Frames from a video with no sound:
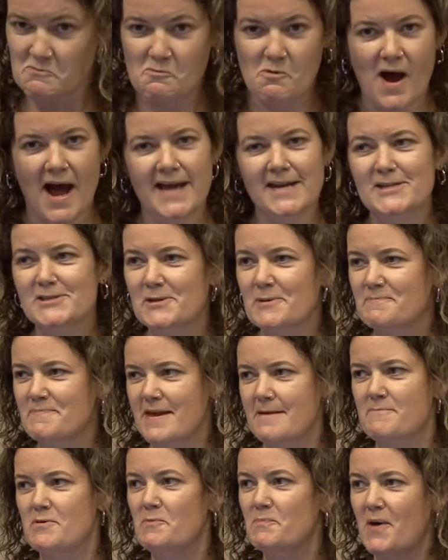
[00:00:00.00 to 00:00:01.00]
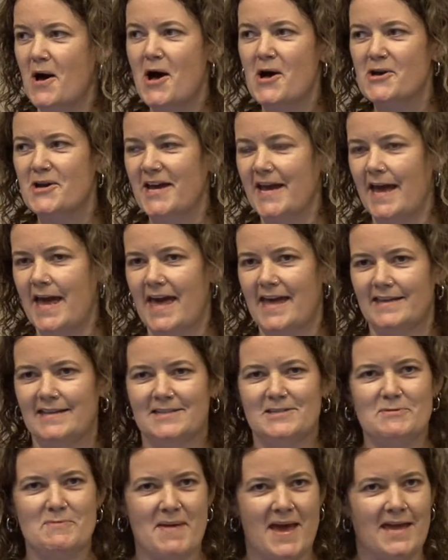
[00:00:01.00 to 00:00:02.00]
Why do some people balk at
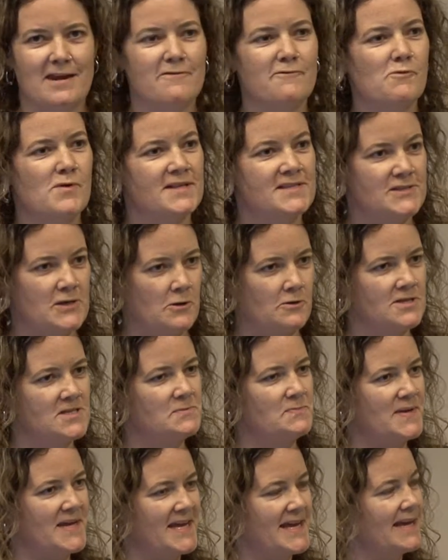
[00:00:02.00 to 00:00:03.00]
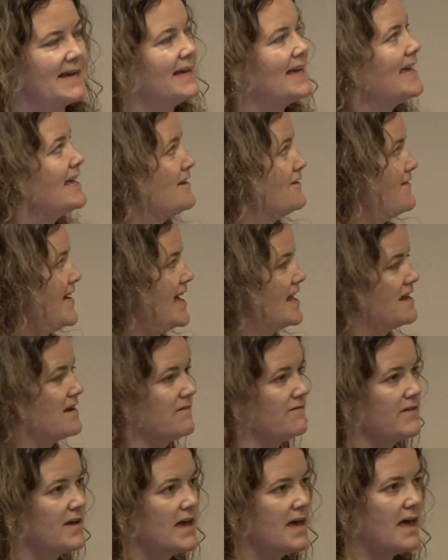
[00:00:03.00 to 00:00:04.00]
the domain of one's own as being
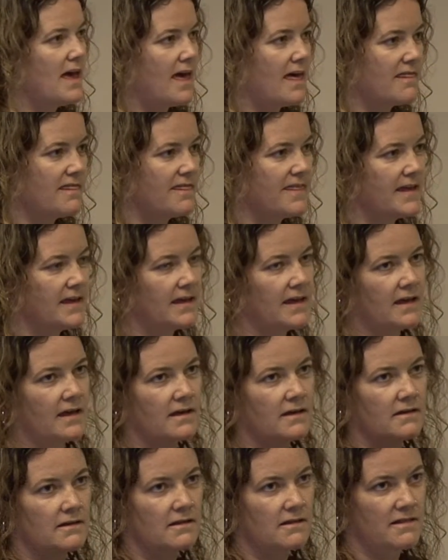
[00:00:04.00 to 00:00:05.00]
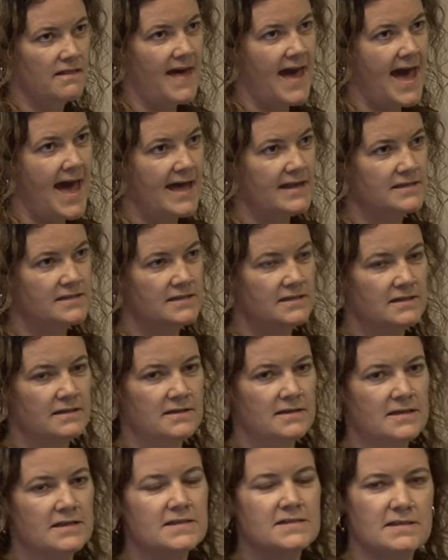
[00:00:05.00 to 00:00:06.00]
innovative and thinking that
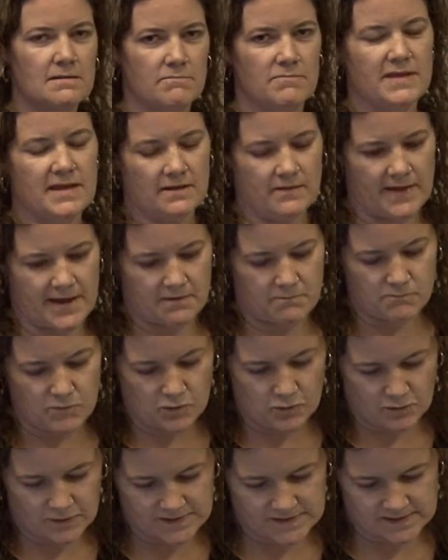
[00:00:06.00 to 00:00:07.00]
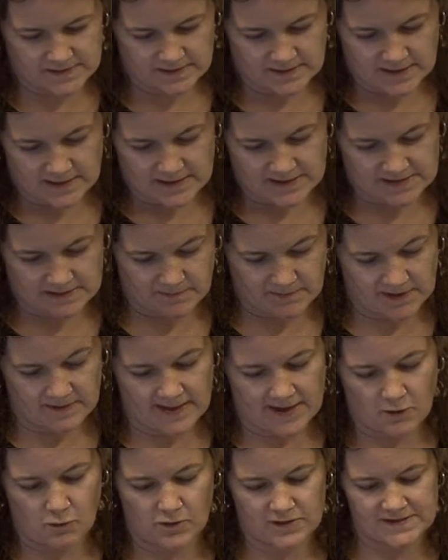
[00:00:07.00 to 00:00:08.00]
something like MOOCs, something
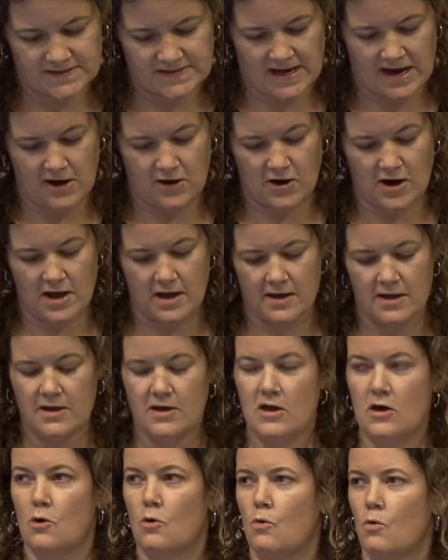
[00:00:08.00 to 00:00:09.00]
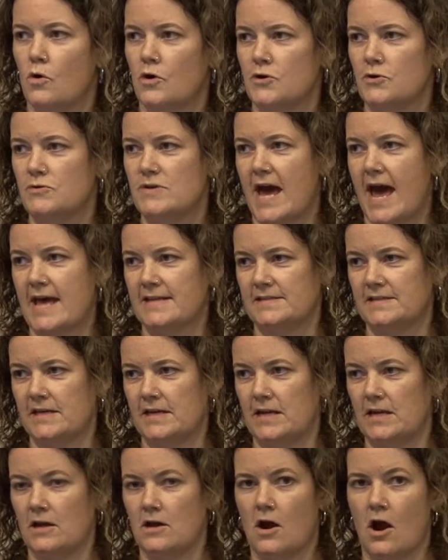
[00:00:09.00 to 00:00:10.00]
like Coursera or
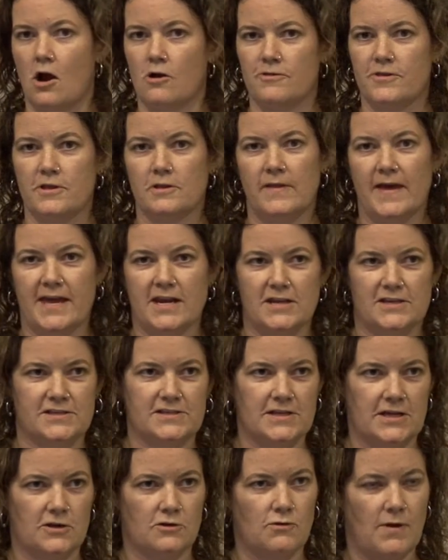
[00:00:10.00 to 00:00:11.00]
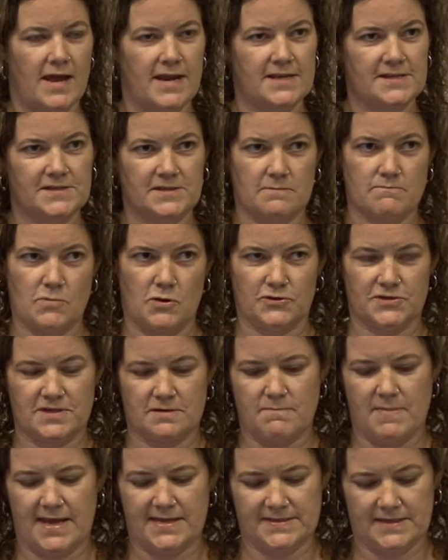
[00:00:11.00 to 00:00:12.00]
Udacity are the latest and greatest and most
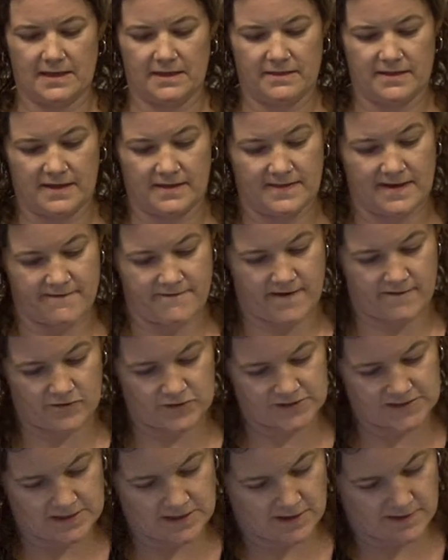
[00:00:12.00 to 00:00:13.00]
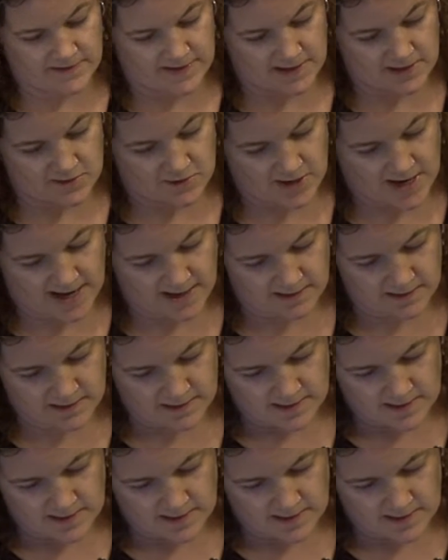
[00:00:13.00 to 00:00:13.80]
amazing thing they've ever seen on the internet?